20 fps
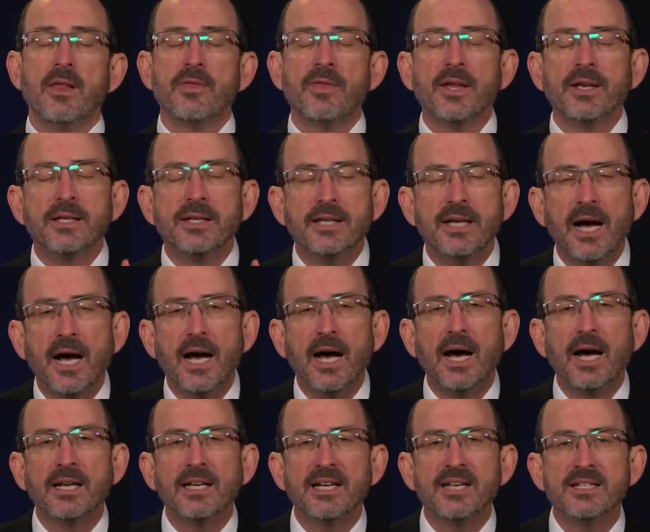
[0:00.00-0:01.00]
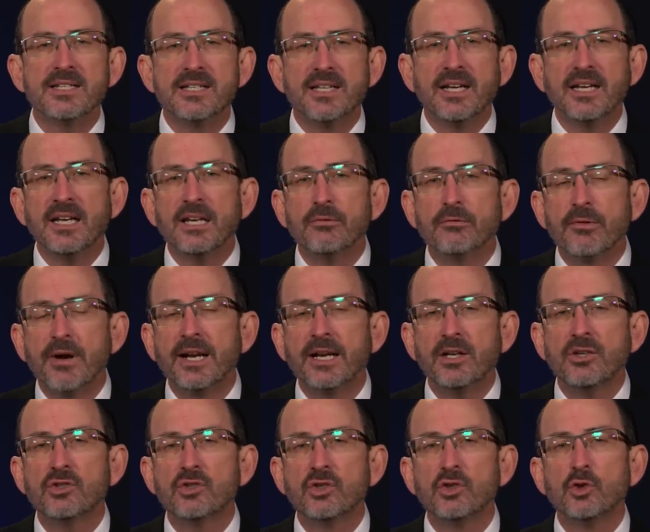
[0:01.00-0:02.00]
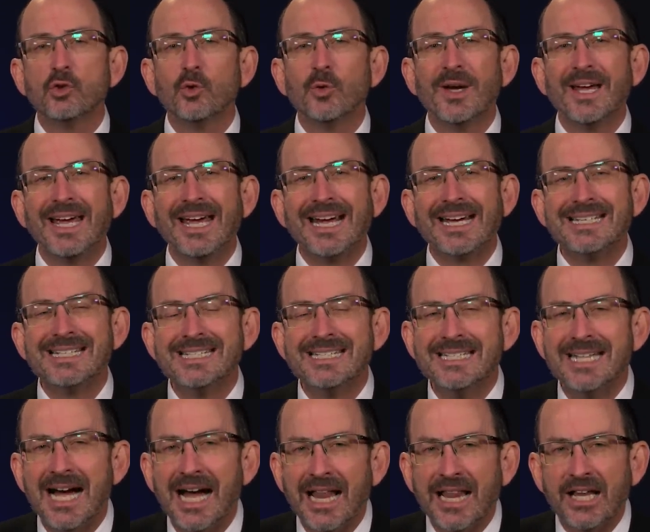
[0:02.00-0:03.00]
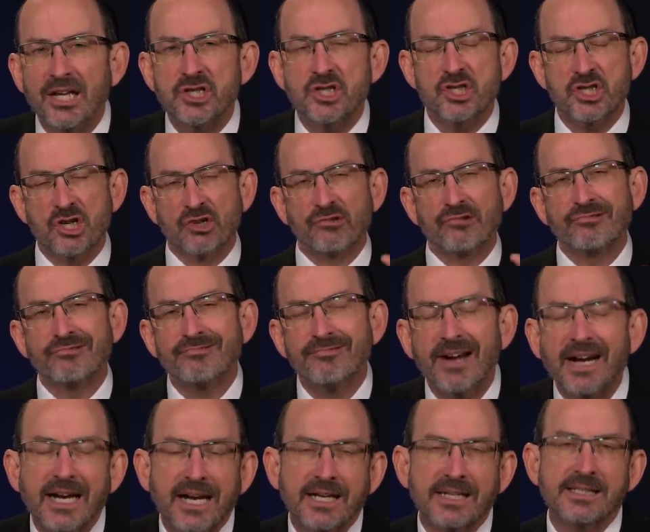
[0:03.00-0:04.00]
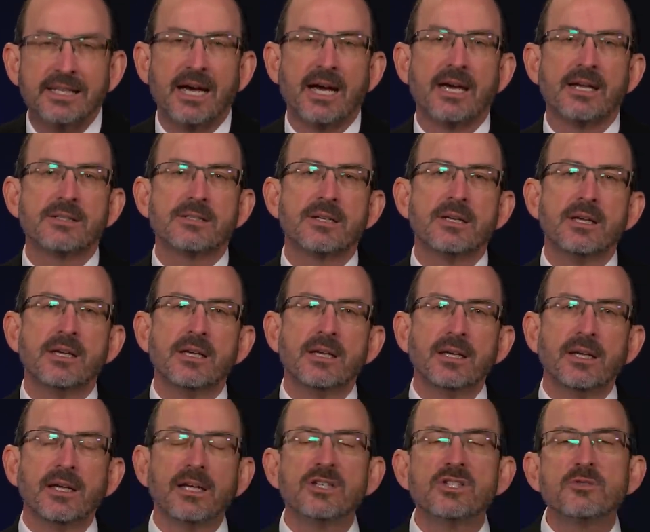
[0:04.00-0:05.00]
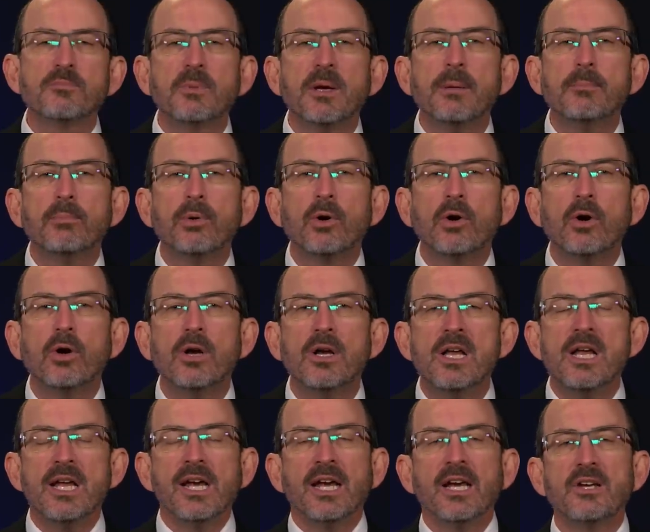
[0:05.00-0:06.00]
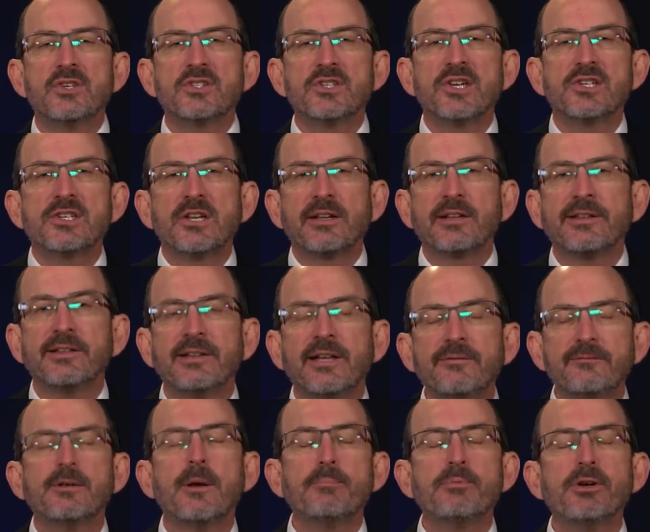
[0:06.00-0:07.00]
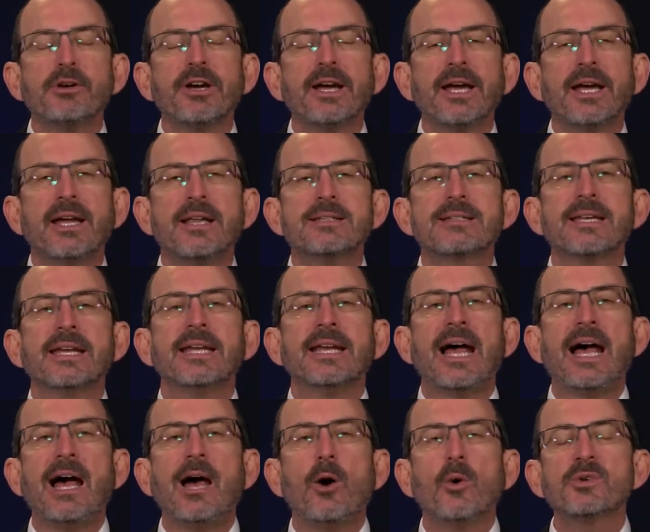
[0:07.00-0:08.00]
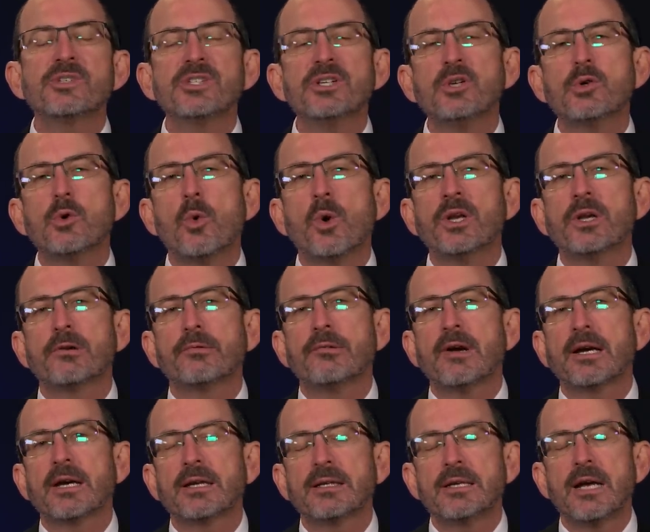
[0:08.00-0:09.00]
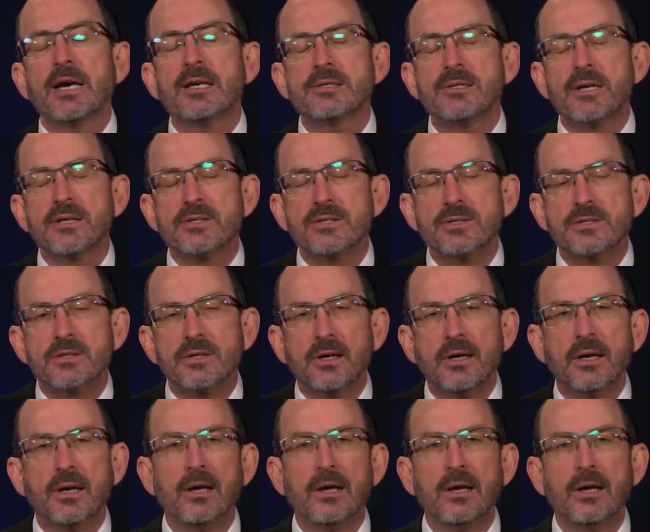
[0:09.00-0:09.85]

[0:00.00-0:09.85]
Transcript: that God is getting ready to acknowledge, to recognize his people. He says, lift up your heads, and how is he going to recognize us?